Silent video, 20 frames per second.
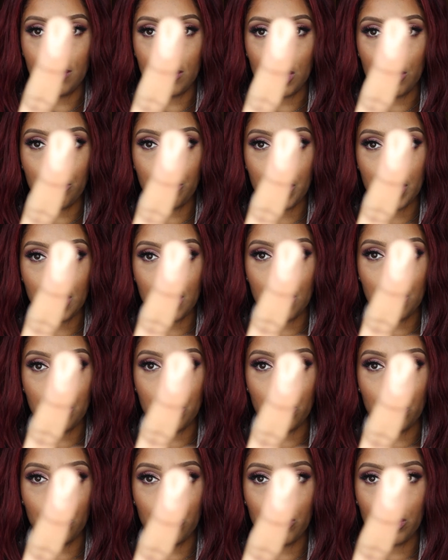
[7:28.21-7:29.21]
If my
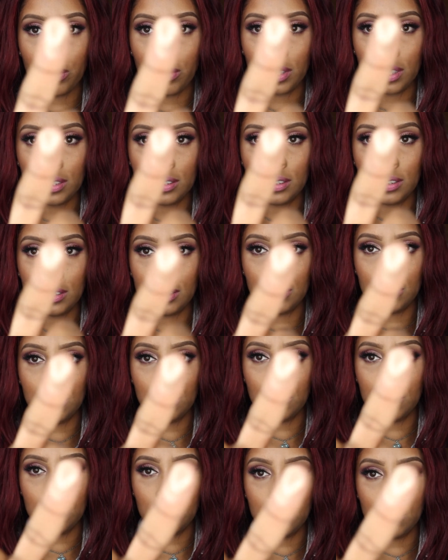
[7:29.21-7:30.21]
camera will focus.
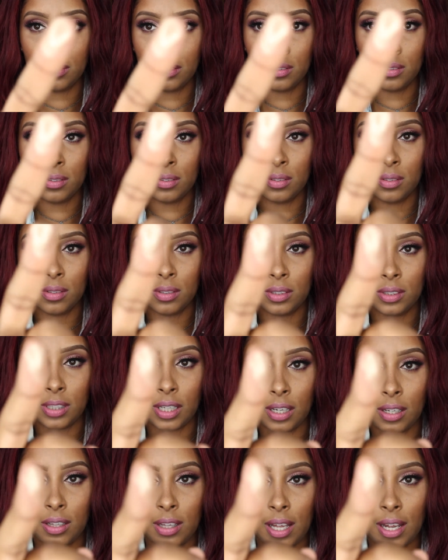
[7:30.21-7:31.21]
It's
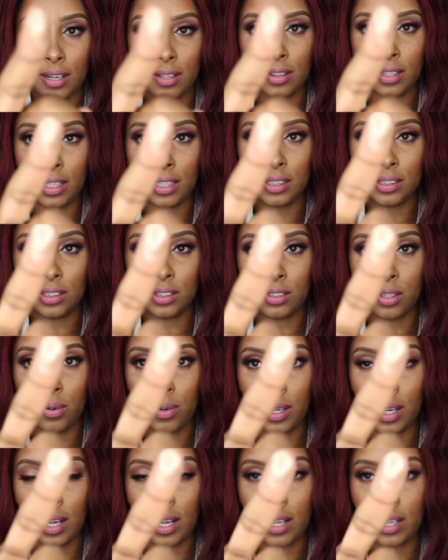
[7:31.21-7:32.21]
like a lot of things
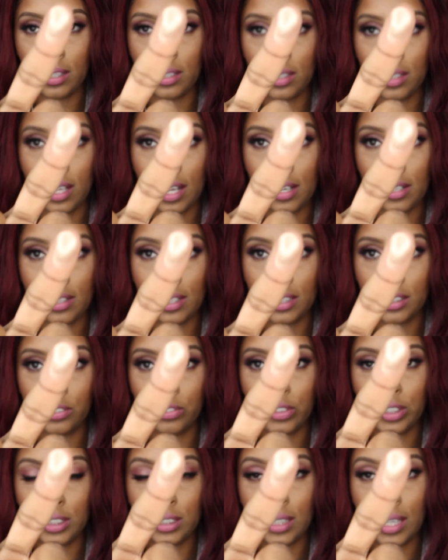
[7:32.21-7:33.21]
going on, a lot of things
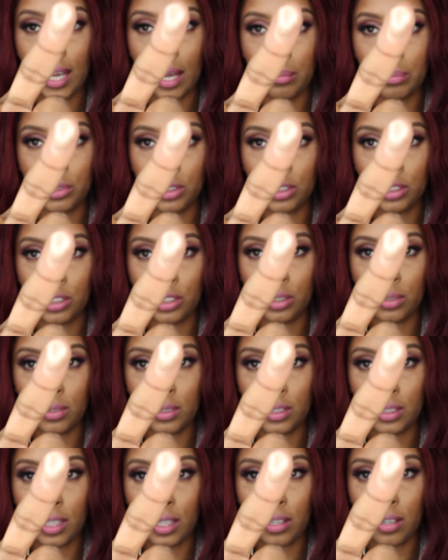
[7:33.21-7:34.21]
for it to capture, so
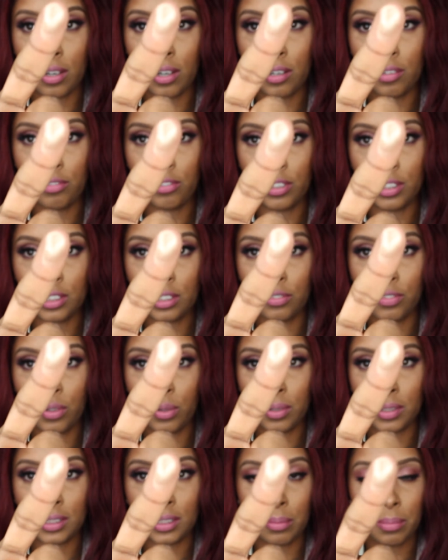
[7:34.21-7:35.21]
it's kind of hard for it to
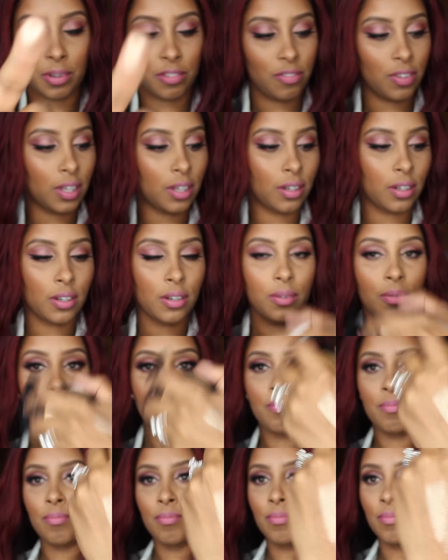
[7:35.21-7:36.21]
focus on my finger.
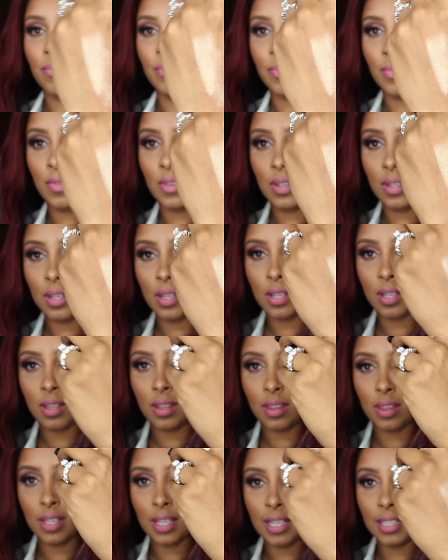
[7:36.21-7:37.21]

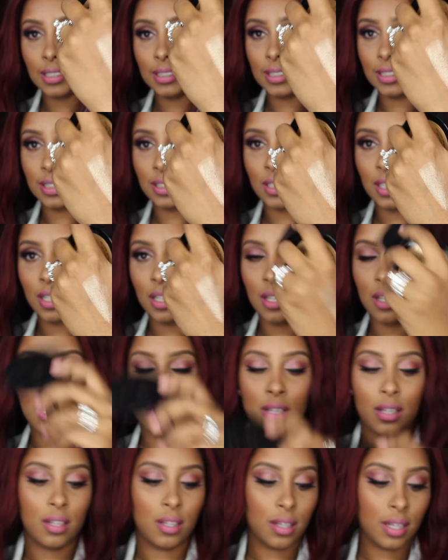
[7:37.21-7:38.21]
This
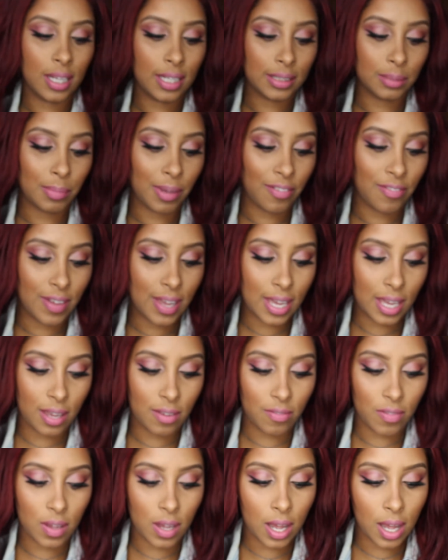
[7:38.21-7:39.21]
is my
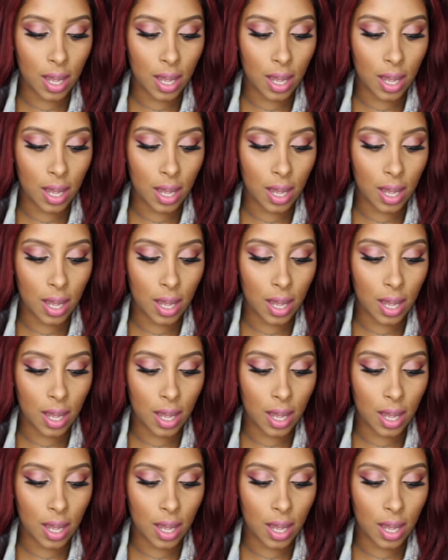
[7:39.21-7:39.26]
fave.